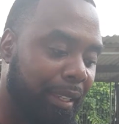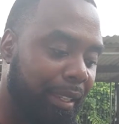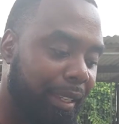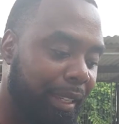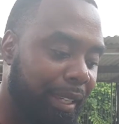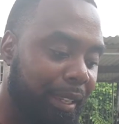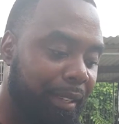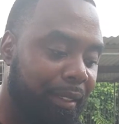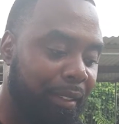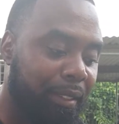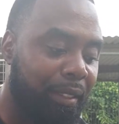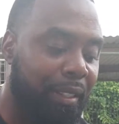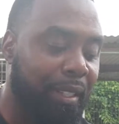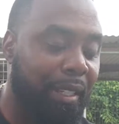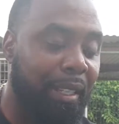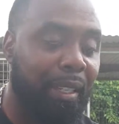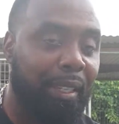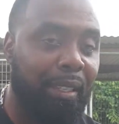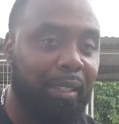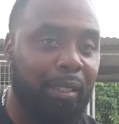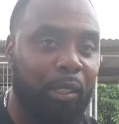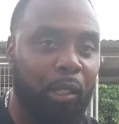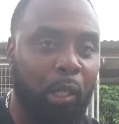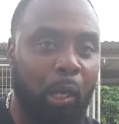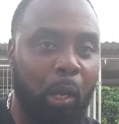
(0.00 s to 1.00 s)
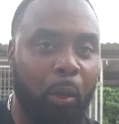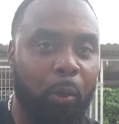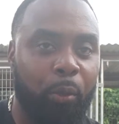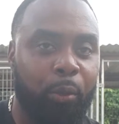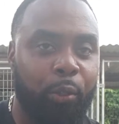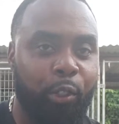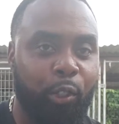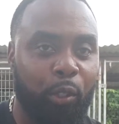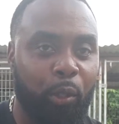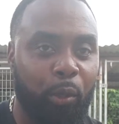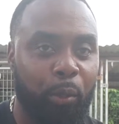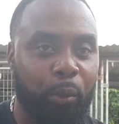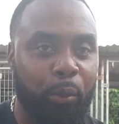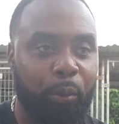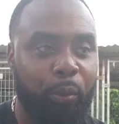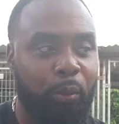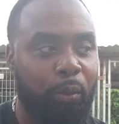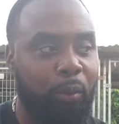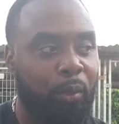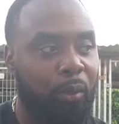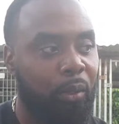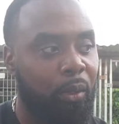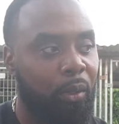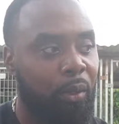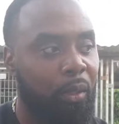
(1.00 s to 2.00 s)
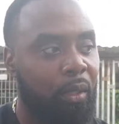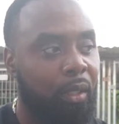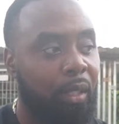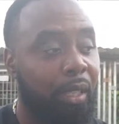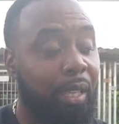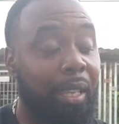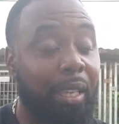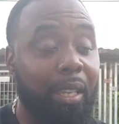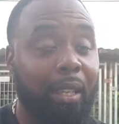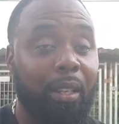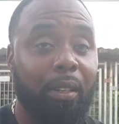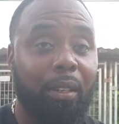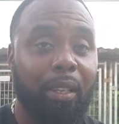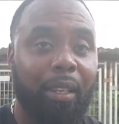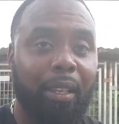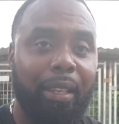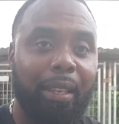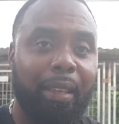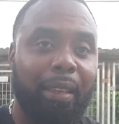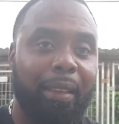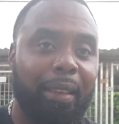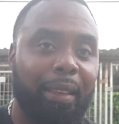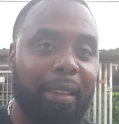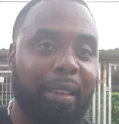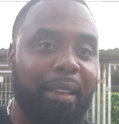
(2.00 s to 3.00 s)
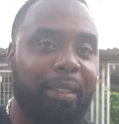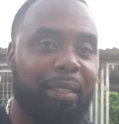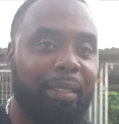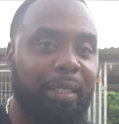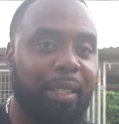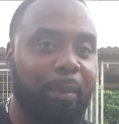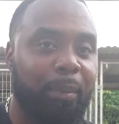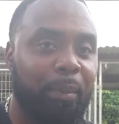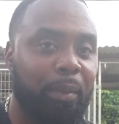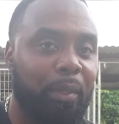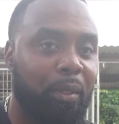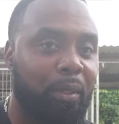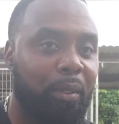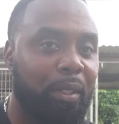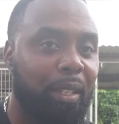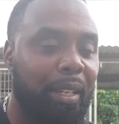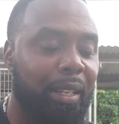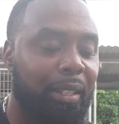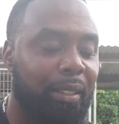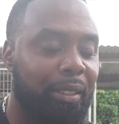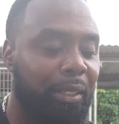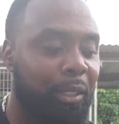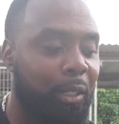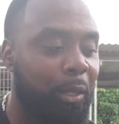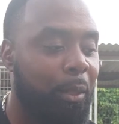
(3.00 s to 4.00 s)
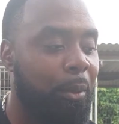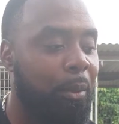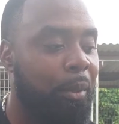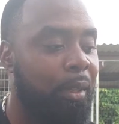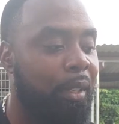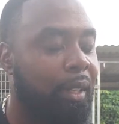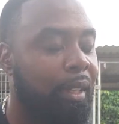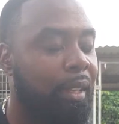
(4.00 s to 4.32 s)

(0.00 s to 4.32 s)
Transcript: internet talk shows here and had Ed Shepherd on our show.